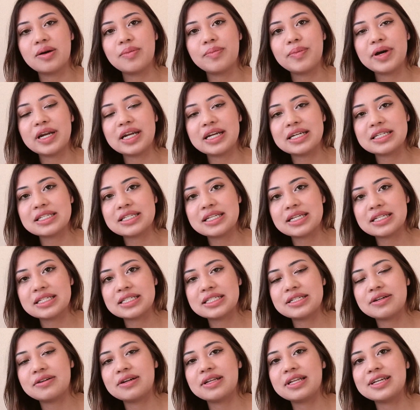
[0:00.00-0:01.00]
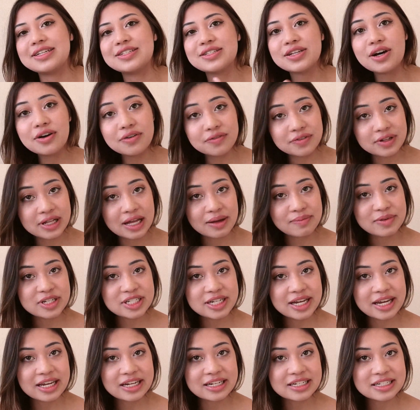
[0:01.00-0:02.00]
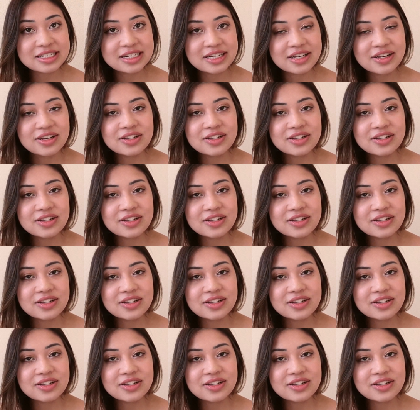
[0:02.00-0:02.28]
but it doesn't necessarily solve climate change.